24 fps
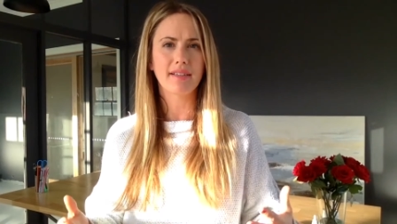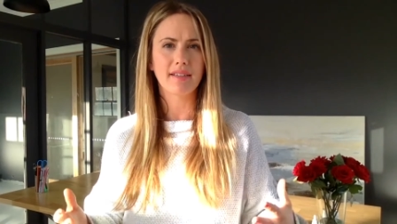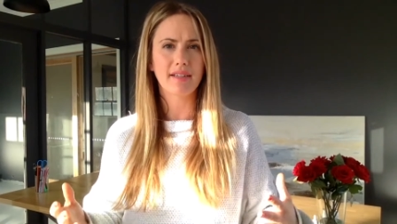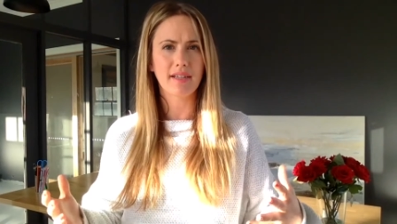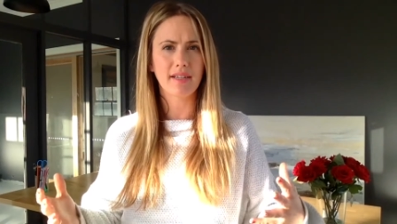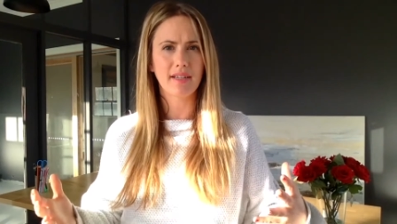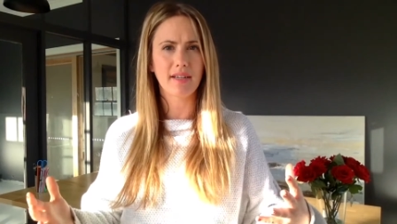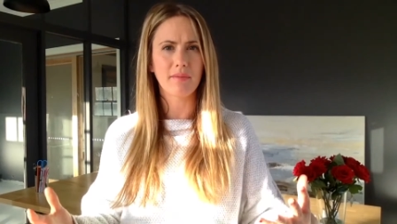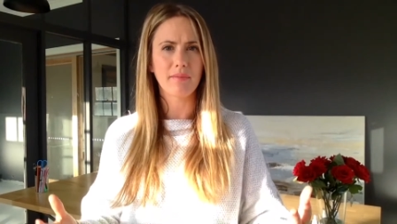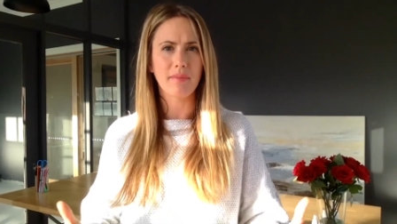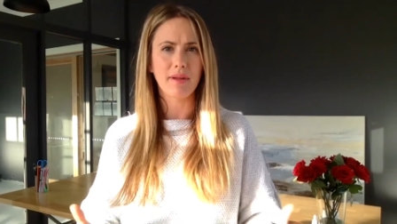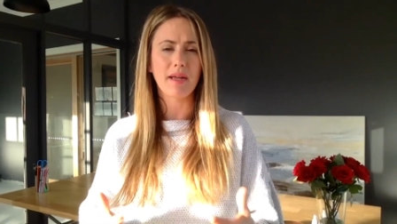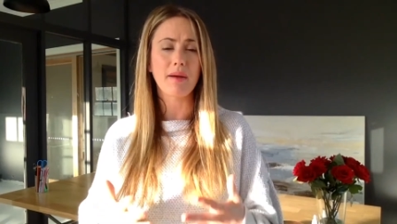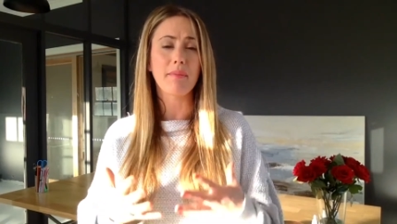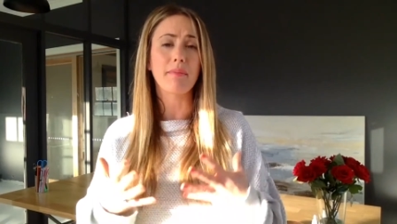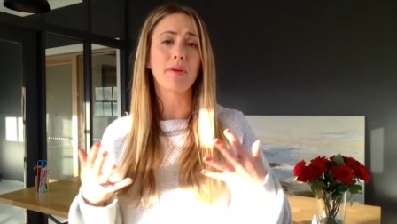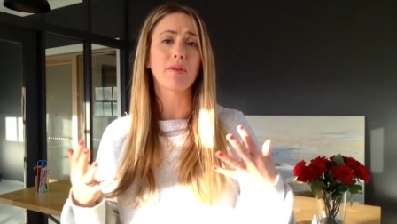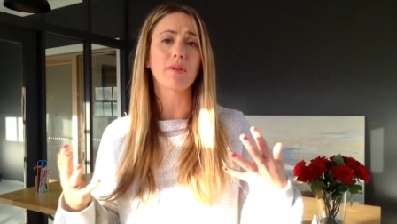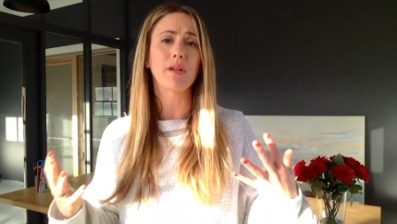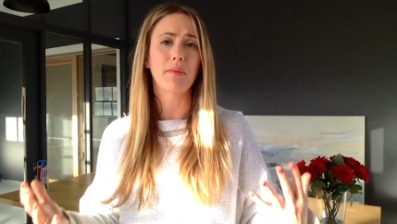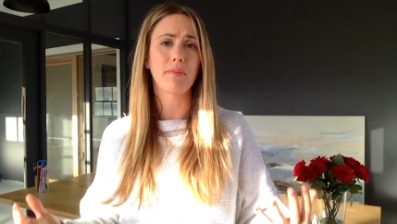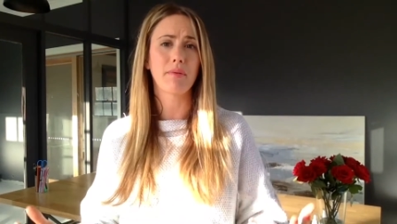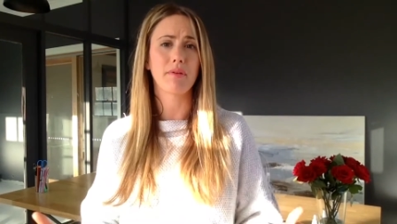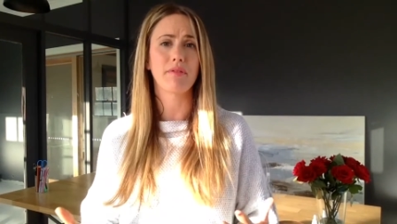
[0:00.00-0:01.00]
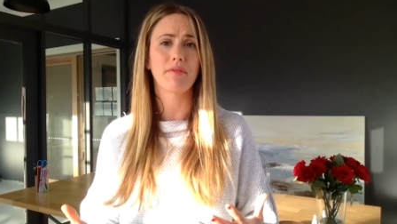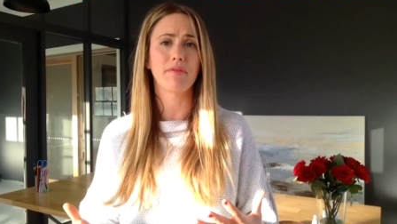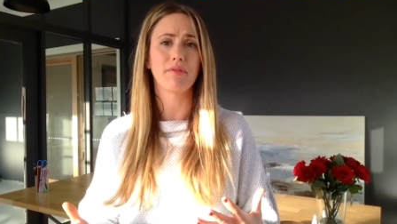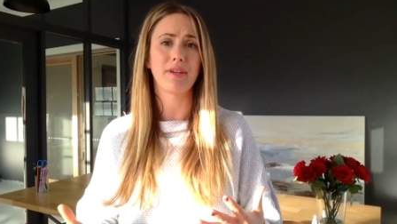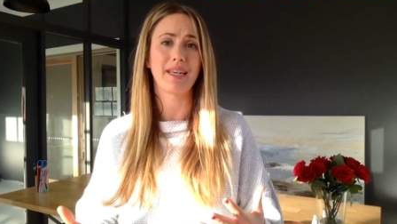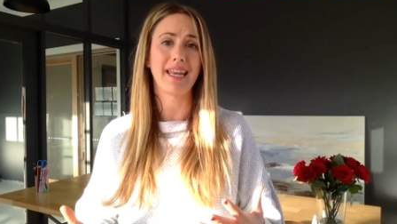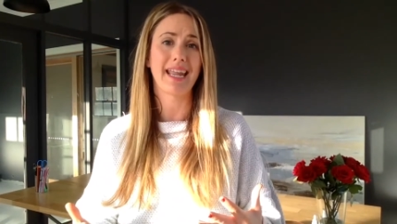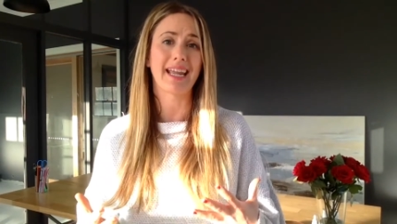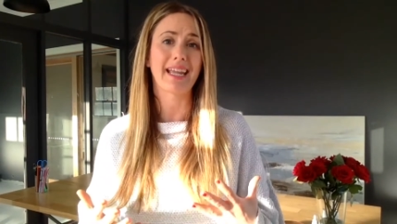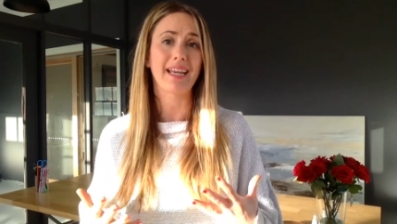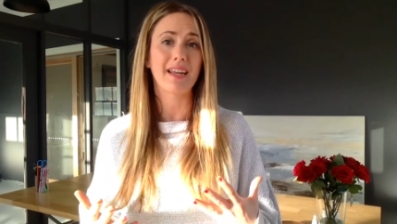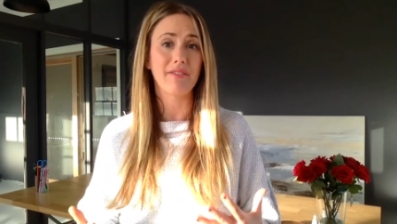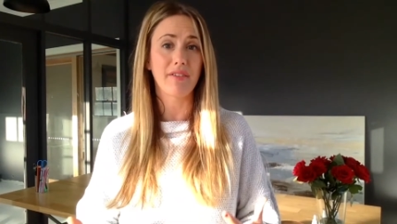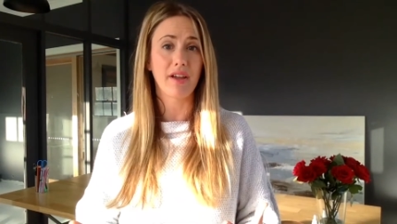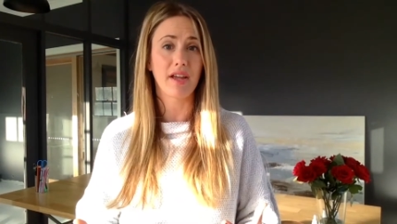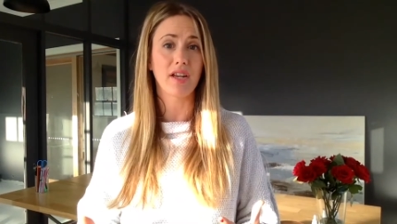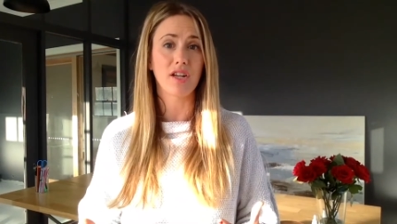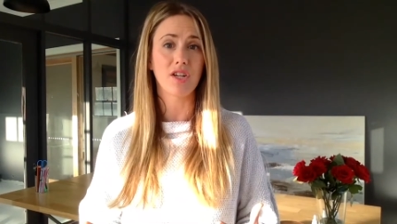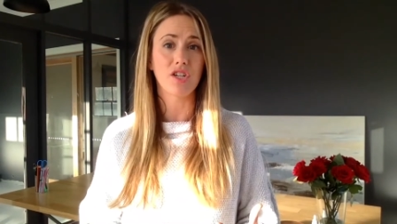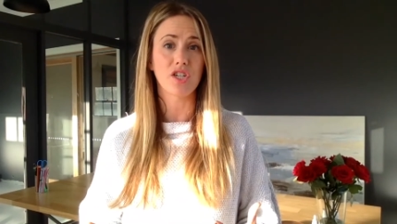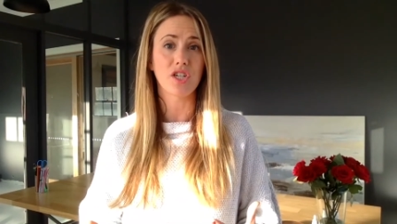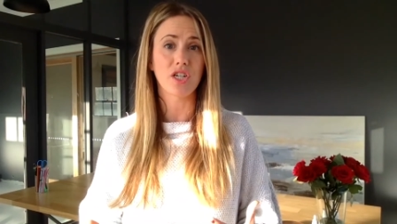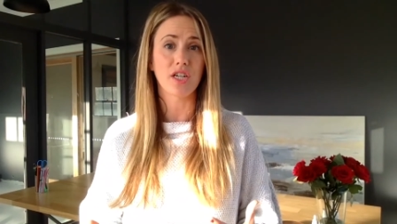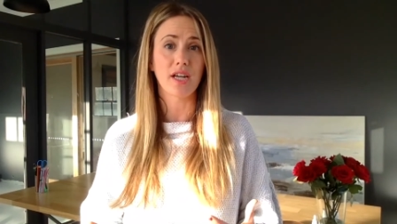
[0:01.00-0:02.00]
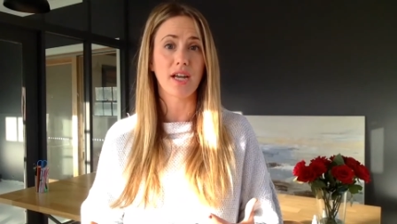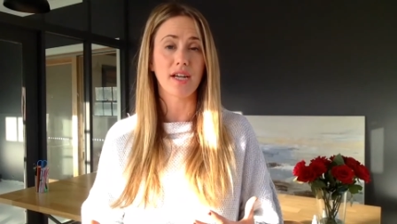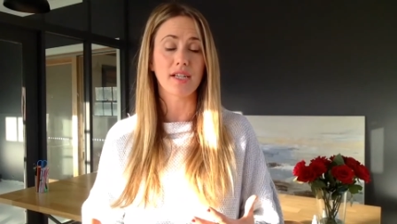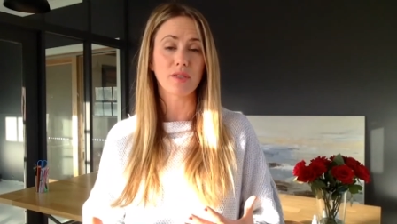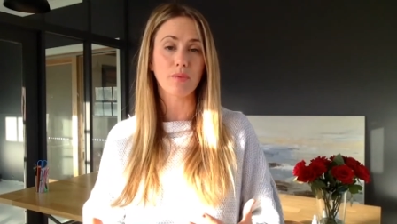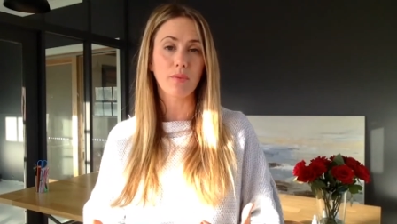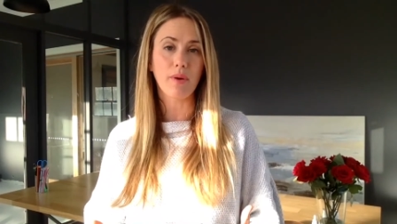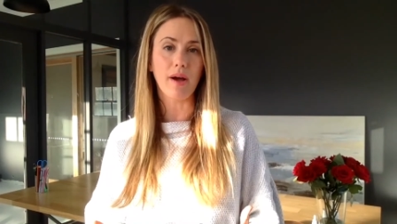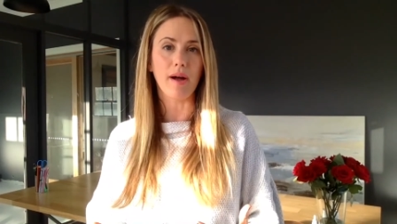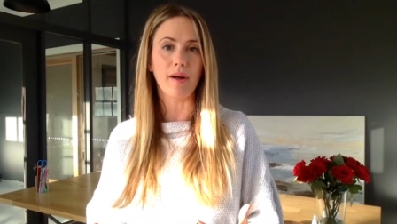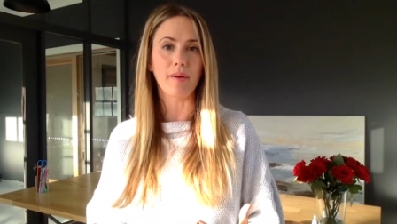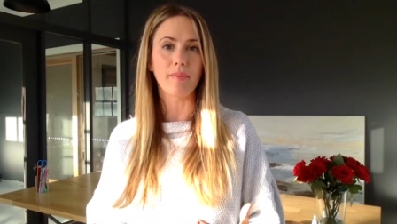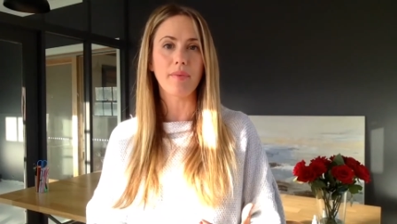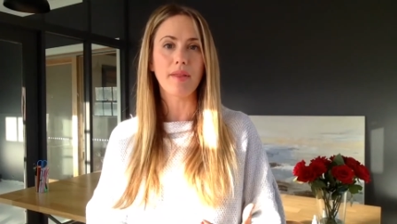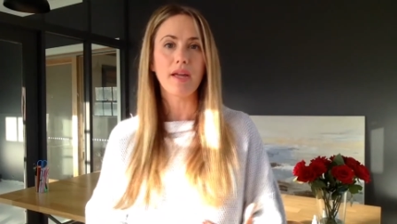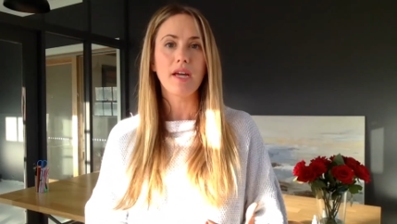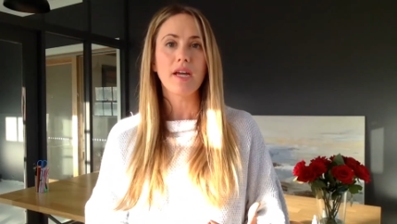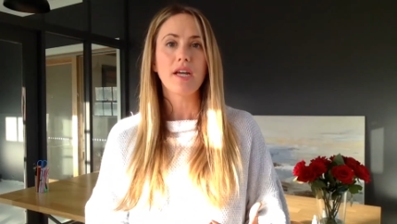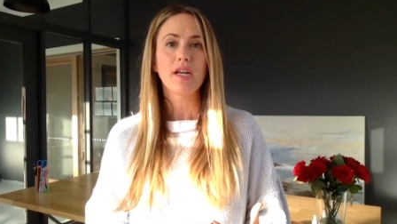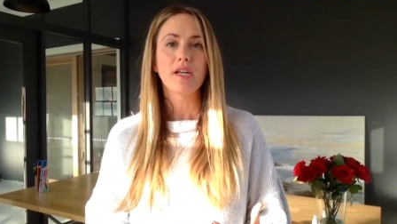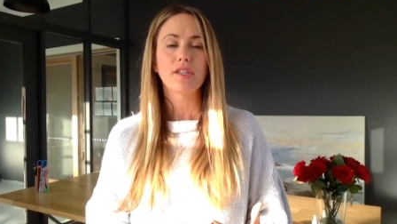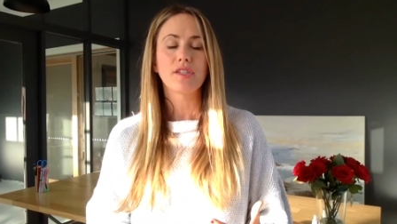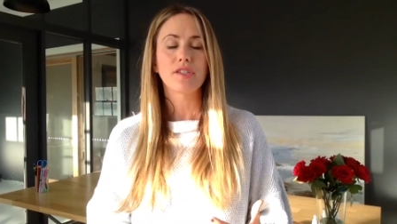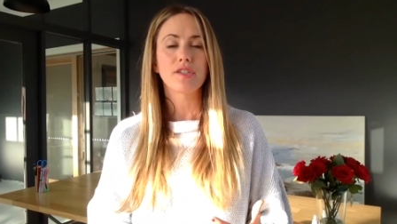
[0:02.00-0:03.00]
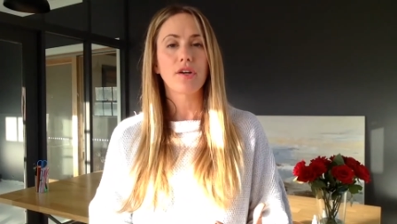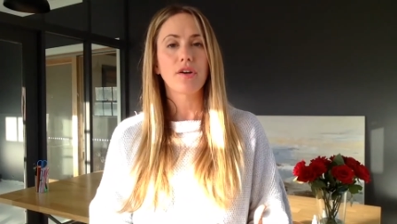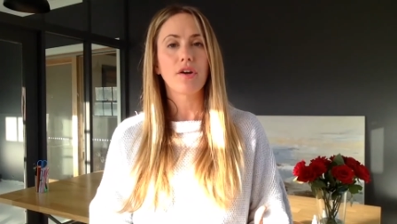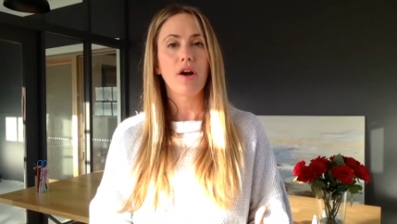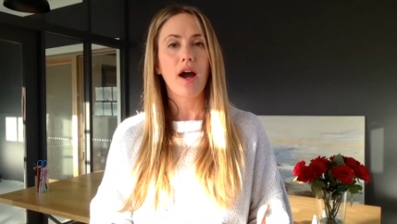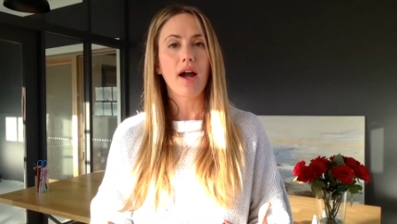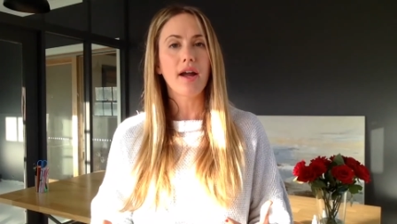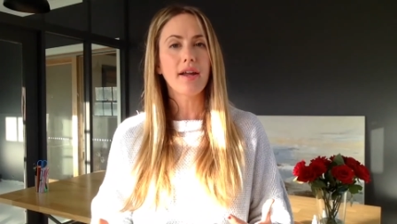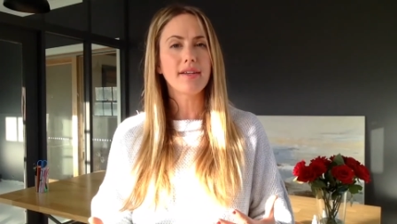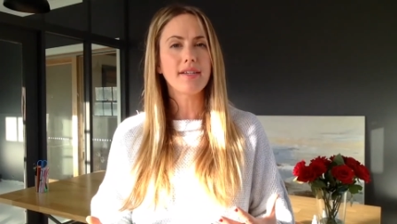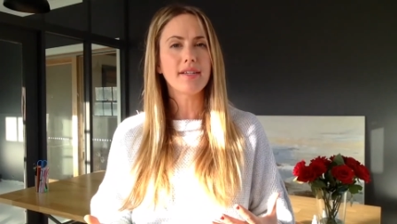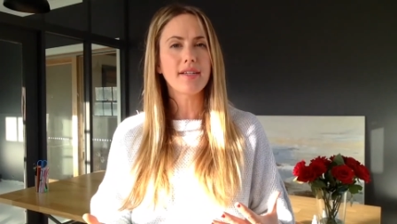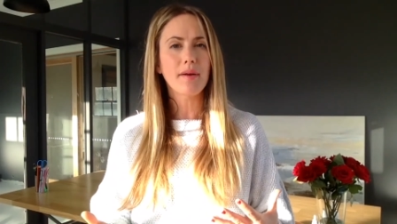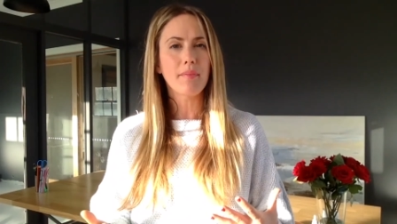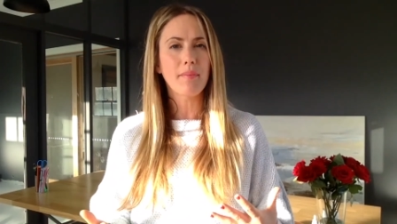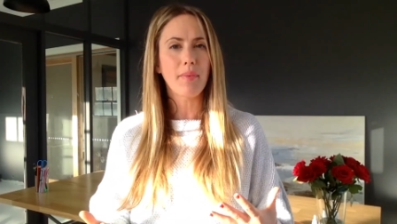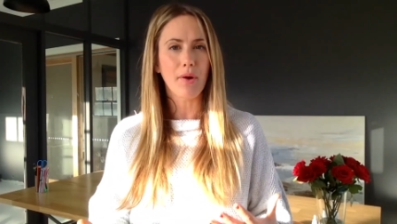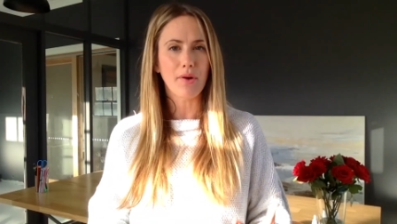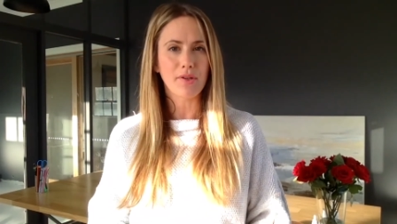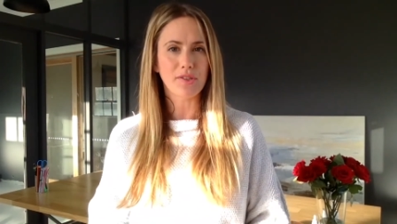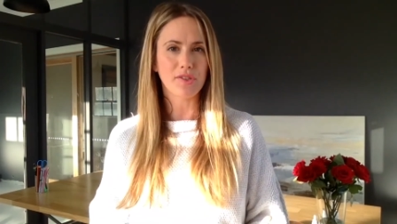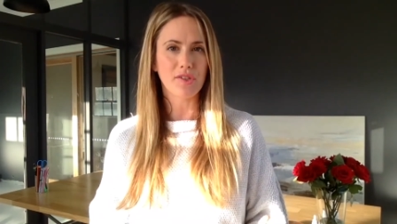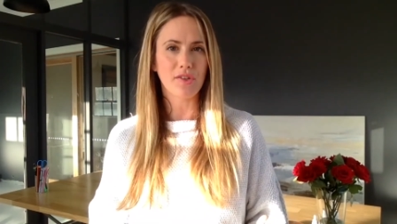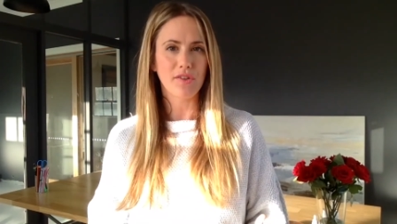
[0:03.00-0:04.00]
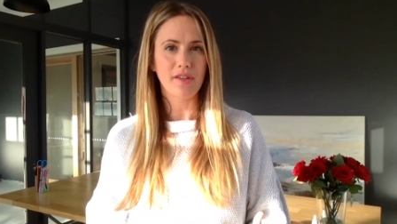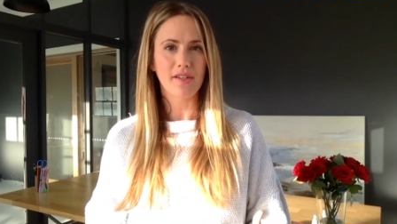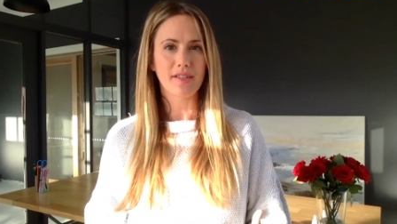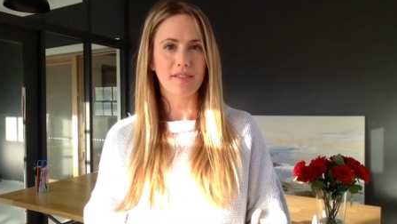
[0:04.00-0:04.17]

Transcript: it can be a buildup of negative energy as well. So I did a post on